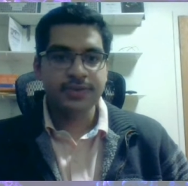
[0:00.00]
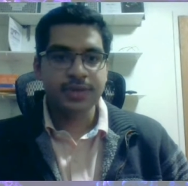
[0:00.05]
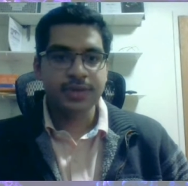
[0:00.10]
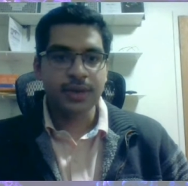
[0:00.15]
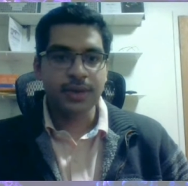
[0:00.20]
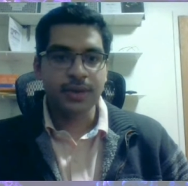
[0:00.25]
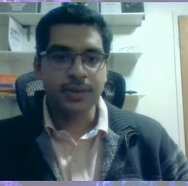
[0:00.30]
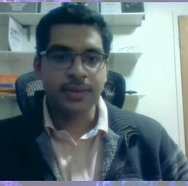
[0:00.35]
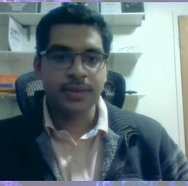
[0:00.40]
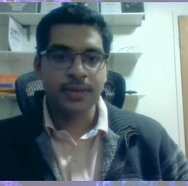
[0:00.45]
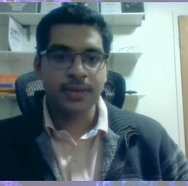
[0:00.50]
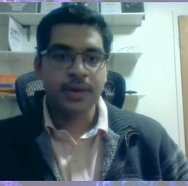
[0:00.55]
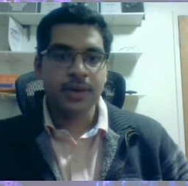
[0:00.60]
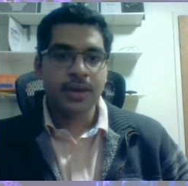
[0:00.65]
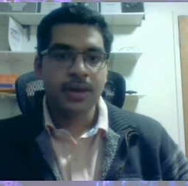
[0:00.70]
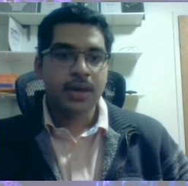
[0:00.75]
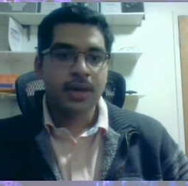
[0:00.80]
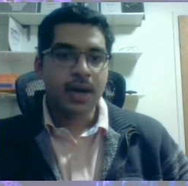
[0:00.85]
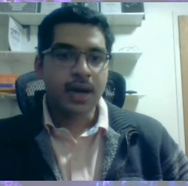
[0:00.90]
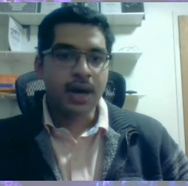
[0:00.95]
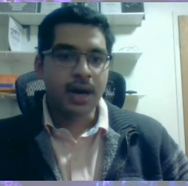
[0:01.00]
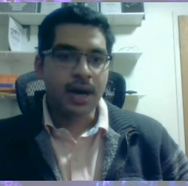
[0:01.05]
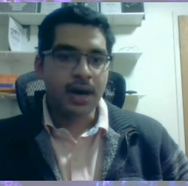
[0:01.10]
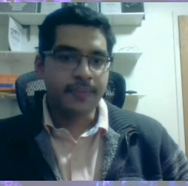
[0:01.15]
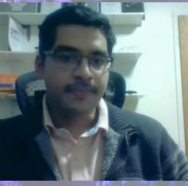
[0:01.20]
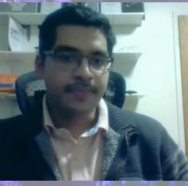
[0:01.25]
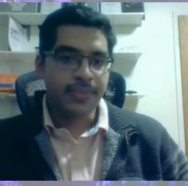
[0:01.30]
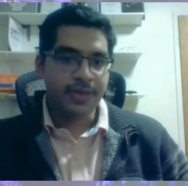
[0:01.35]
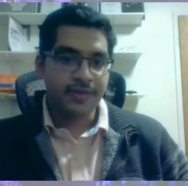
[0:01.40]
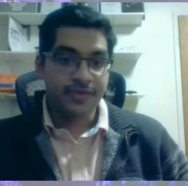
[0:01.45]
So
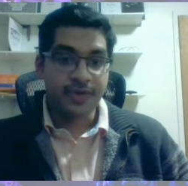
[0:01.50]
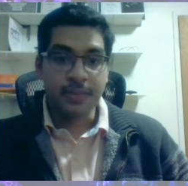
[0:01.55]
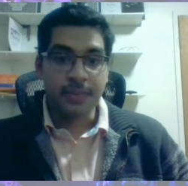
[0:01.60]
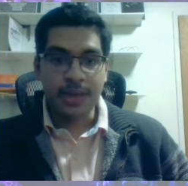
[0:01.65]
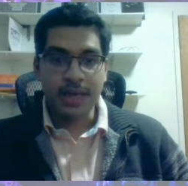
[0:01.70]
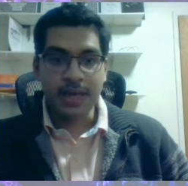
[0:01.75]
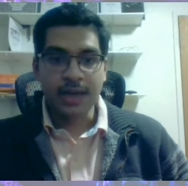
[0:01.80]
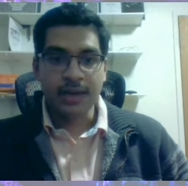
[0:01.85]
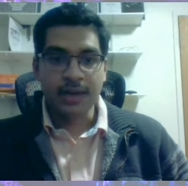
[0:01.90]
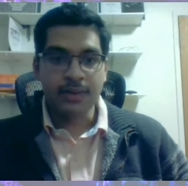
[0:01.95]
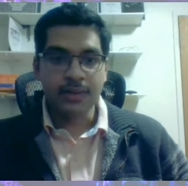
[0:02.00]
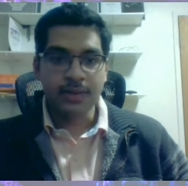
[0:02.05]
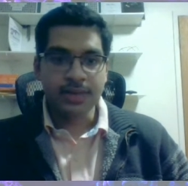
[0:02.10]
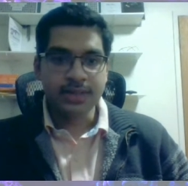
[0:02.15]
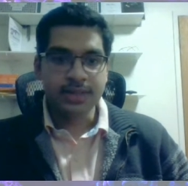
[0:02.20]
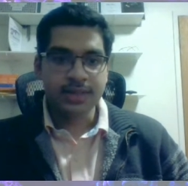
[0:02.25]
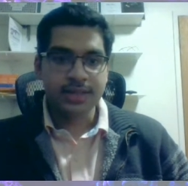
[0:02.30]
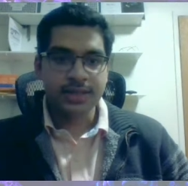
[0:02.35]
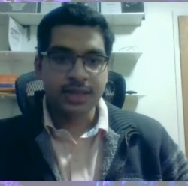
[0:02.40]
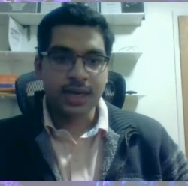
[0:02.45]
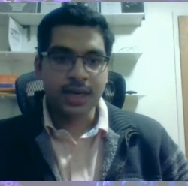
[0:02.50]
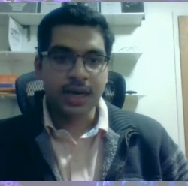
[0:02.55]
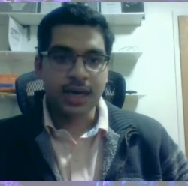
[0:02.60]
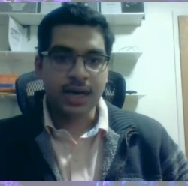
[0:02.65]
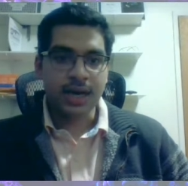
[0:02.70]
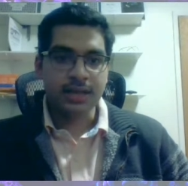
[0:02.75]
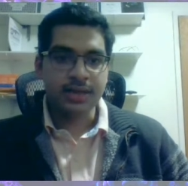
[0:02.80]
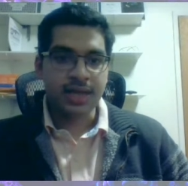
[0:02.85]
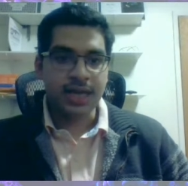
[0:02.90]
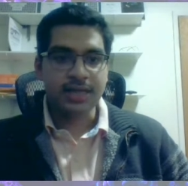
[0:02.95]
for me, it was
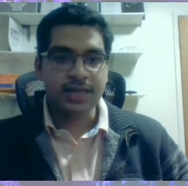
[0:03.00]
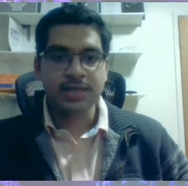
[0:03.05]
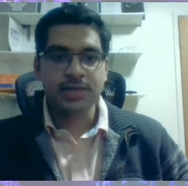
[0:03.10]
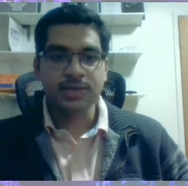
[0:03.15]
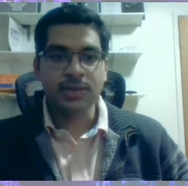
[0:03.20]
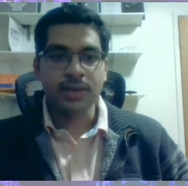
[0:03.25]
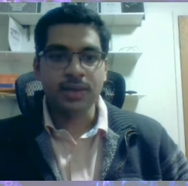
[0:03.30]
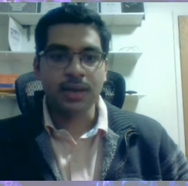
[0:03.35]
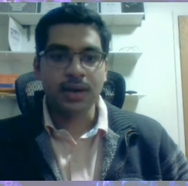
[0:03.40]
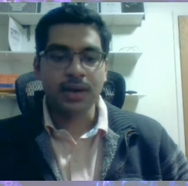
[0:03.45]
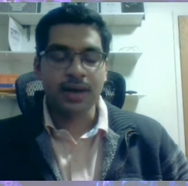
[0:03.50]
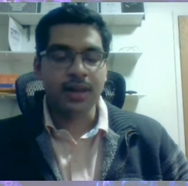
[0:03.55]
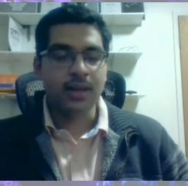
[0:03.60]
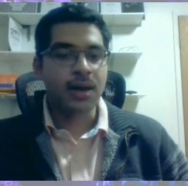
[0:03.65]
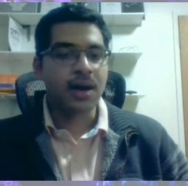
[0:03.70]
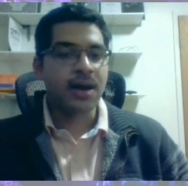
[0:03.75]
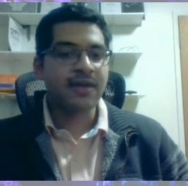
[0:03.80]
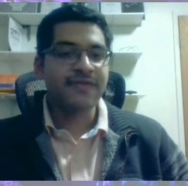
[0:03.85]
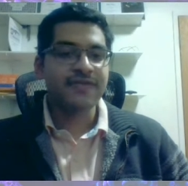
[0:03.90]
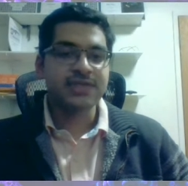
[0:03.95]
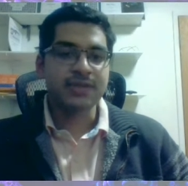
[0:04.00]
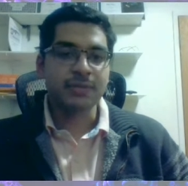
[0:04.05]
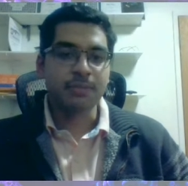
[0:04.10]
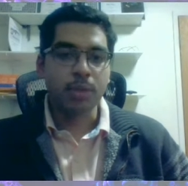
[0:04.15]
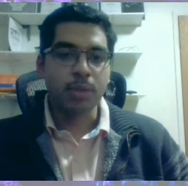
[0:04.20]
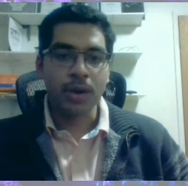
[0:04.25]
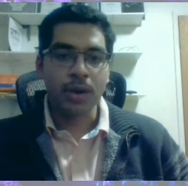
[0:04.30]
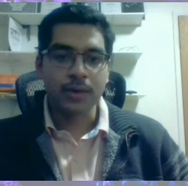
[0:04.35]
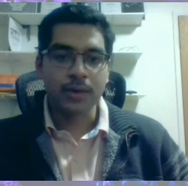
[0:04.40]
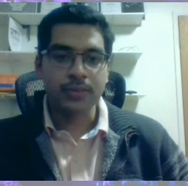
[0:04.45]
thanks to a lot of
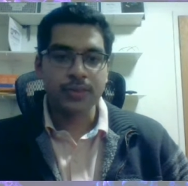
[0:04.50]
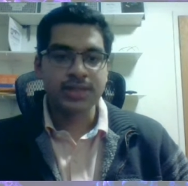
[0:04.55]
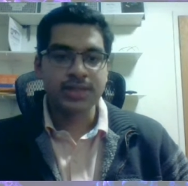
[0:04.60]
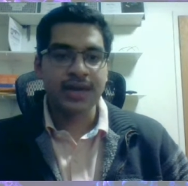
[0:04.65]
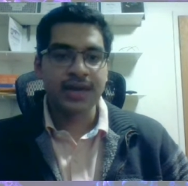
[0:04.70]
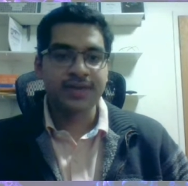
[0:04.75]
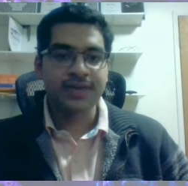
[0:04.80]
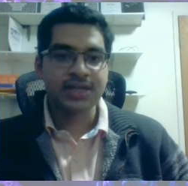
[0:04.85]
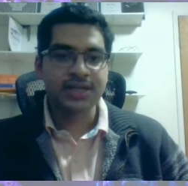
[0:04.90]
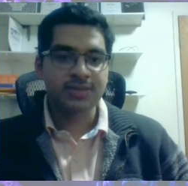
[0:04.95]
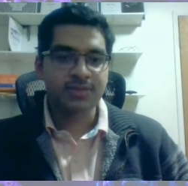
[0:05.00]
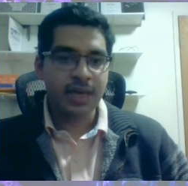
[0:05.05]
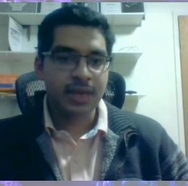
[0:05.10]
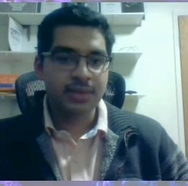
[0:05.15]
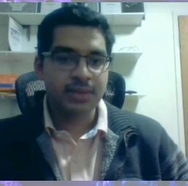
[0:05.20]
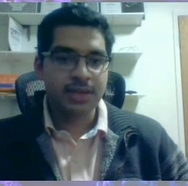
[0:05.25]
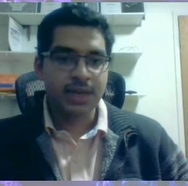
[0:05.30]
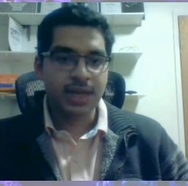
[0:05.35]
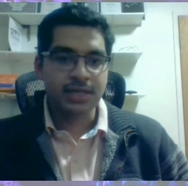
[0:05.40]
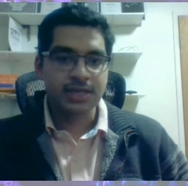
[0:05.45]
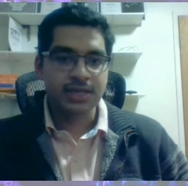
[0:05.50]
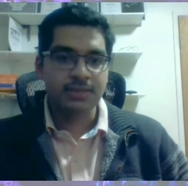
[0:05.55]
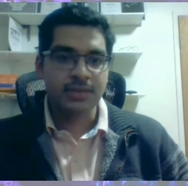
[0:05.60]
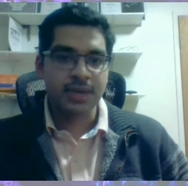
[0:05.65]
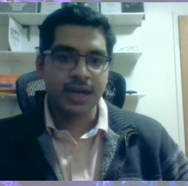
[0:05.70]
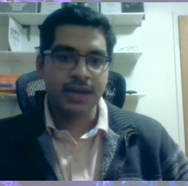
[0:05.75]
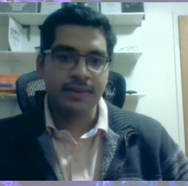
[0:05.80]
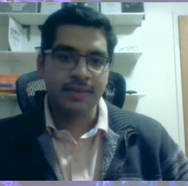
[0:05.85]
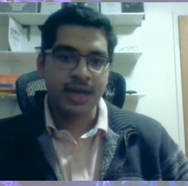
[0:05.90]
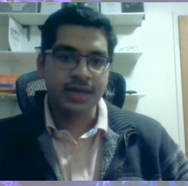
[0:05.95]
support was given to me, thanks to
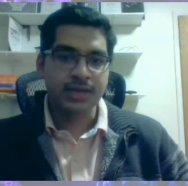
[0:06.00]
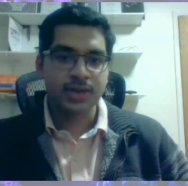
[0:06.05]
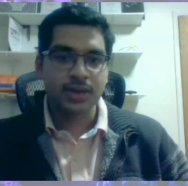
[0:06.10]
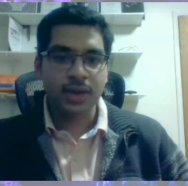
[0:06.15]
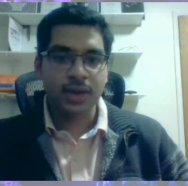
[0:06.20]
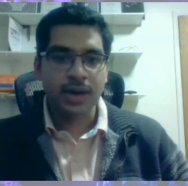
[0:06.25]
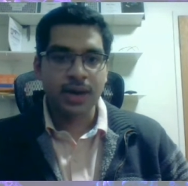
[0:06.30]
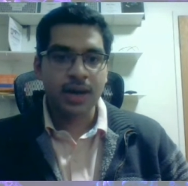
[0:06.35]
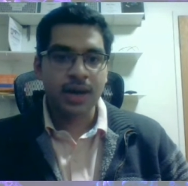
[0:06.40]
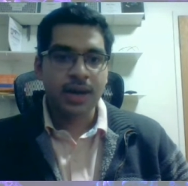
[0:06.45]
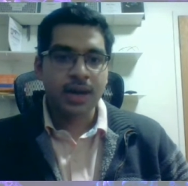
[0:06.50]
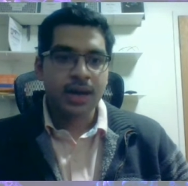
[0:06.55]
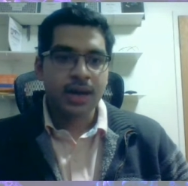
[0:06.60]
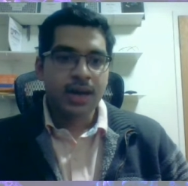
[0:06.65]
my mentor,